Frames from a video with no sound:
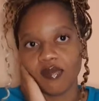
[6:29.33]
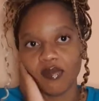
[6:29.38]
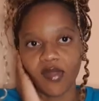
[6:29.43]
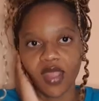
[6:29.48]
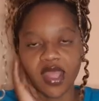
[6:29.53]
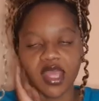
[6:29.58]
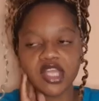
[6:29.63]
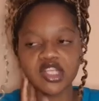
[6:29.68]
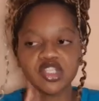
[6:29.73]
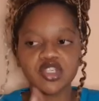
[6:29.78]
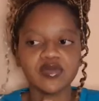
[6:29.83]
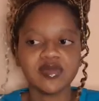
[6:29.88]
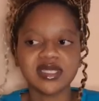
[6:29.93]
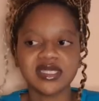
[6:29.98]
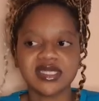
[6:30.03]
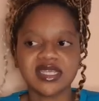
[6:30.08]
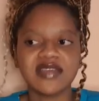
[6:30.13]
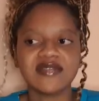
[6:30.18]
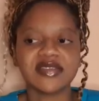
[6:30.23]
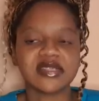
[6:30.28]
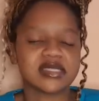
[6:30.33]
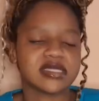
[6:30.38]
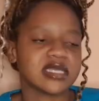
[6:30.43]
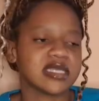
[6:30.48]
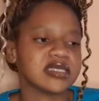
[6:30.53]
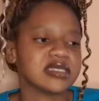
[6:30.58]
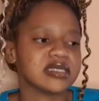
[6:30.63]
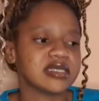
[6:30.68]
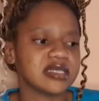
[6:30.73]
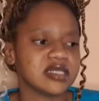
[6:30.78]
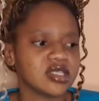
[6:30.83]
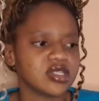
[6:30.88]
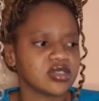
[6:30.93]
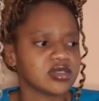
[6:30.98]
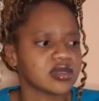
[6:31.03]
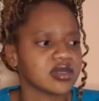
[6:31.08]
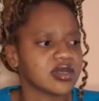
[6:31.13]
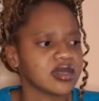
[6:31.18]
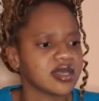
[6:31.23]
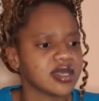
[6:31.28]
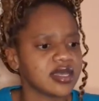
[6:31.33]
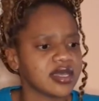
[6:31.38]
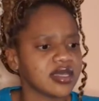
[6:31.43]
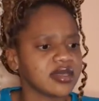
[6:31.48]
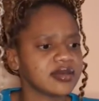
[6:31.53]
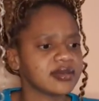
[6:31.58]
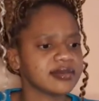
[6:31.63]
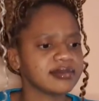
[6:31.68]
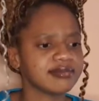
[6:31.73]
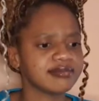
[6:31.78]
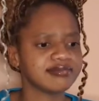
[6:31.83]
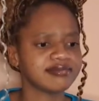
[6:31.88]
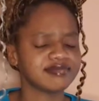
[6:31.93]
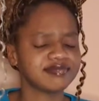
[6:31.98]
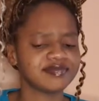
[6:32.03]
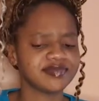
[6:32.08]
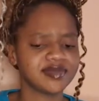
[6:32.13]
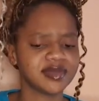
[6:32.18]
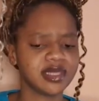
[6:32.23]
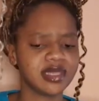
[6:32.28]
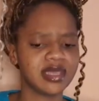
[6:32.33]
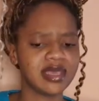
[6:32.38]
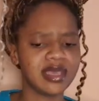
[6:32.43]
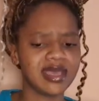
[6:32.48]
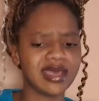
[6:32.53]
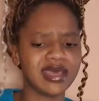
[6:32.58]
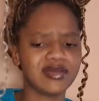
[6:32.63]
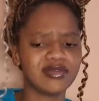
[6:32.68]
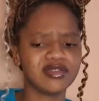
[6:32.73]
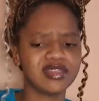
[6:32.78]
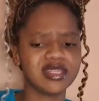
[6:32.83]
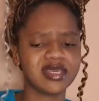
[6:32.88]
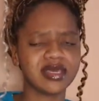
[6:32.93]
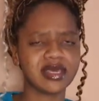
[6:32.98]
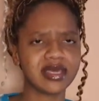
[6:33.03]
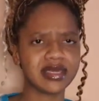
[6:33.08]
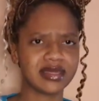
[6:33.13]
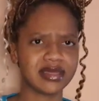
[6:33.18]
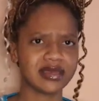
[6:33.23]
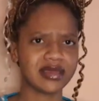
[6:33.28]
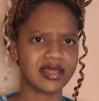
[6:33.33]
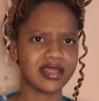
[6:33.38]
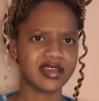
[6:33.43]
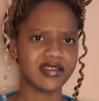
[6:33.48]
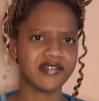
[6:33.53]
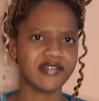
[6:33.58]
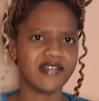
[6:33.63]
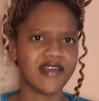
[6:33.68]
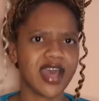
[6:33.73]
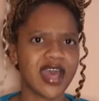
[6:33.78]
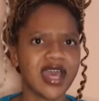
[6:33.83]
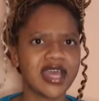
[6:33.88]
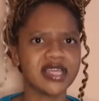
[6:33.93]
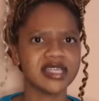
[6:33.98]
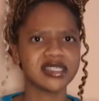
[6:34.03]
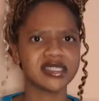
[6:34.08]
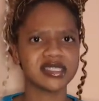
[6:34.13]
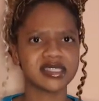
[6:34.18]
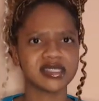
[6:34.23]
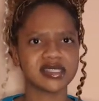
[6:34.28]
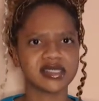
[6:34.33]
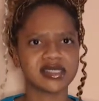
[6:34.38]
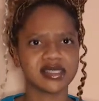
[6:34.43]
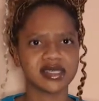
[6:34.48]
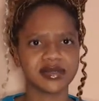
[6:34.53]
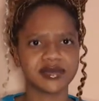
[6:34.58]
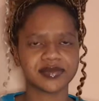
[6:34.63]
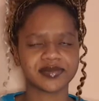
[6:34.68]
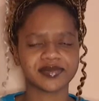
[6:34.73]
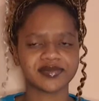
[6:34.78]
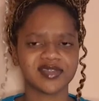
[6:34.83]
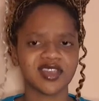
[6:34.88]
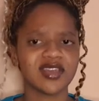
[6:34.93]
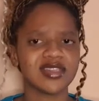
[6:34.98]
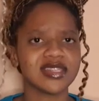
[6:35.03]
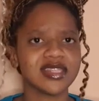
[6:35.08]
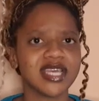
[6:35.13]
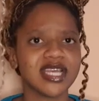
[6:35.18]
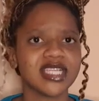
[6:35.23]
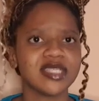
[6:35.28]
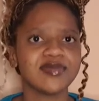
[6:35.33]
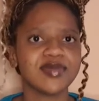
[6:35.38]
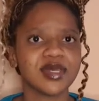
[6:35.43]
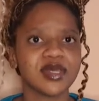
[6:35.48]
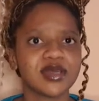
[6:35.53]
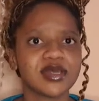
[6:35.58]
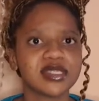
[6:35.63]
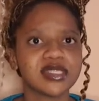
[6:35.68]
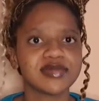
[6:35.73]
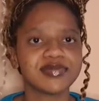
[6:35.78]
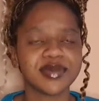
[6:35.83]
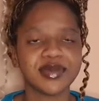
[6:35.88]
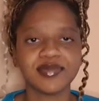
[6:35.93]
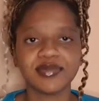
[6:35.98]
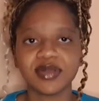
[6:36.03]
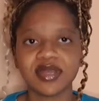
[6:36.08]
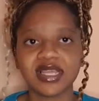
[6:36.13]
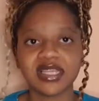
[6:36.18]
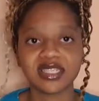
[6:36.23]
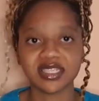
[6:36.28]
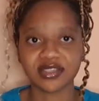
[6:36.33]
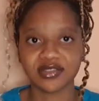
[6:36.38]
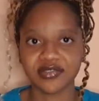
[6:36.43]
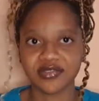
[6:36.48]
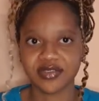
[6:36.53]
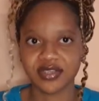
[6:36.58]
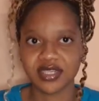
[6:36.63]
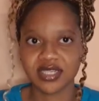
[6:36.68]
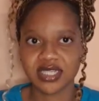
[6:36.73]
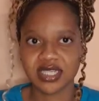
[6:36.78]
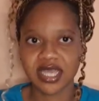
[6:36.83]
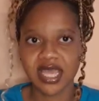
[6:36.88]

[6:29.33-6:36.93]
and you must have a study schedule. I don't think I can advise on that because people are different.